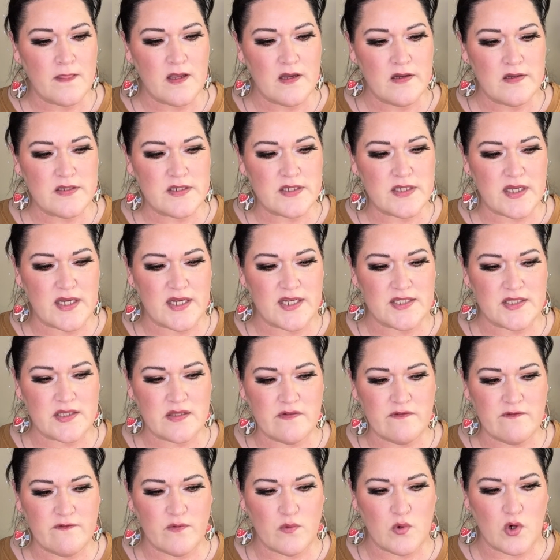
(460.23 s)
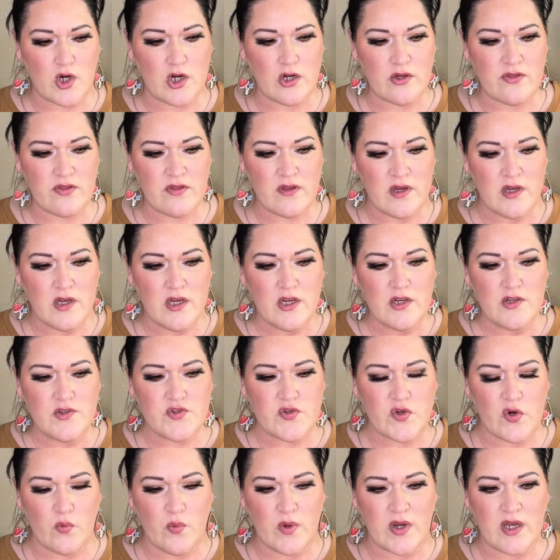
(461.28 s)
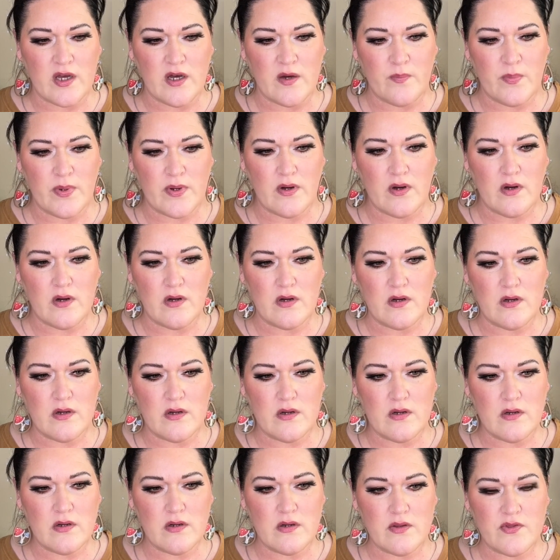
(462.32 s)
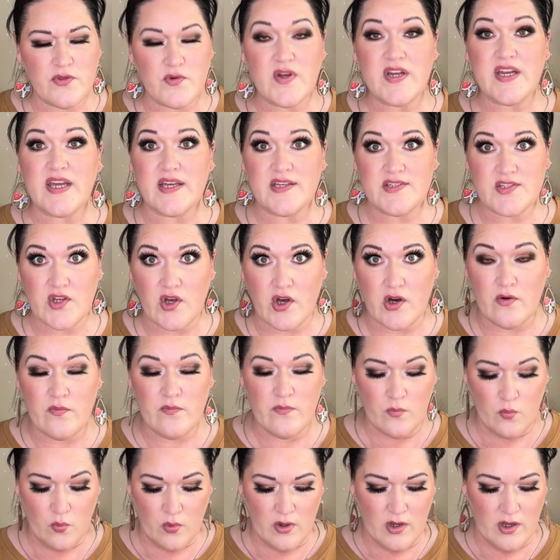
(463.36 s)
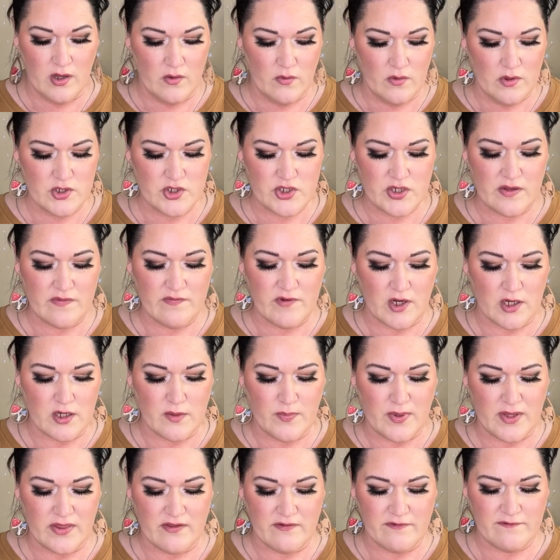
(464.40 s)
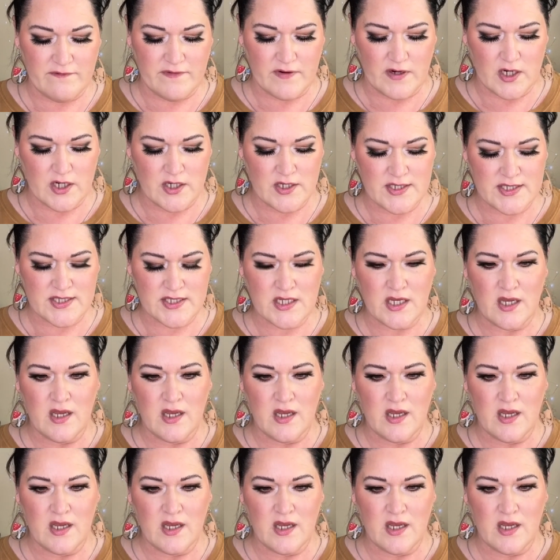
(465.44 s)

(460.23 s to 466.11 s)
today's the 4th, so it went up 3 days ago. Should have gone up on the 1st.